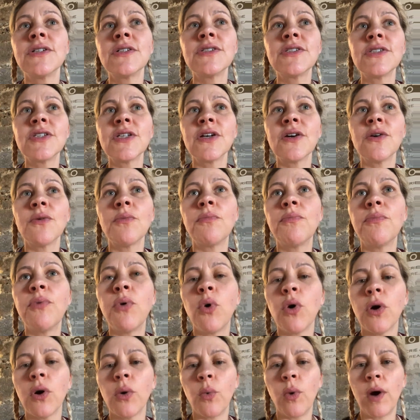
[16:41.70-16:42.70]
So
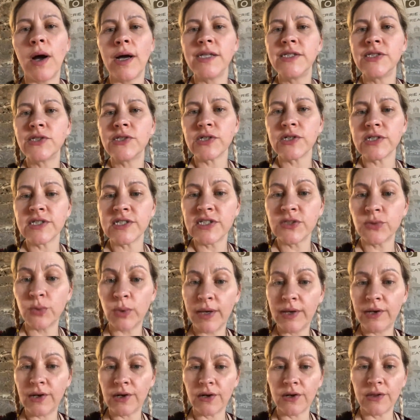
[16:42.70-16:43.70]
port wines are
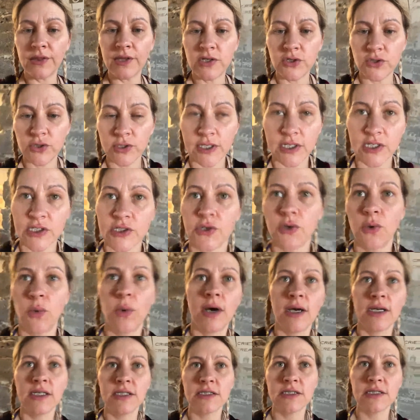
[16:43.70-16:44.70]
sweeter than traditional
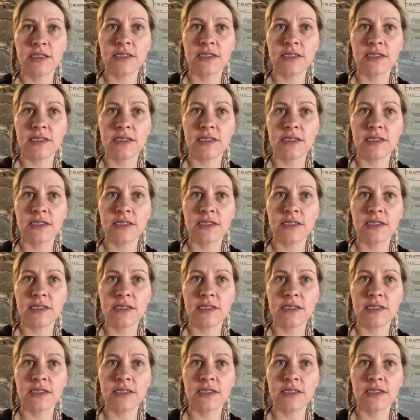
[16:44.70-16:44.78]
wines.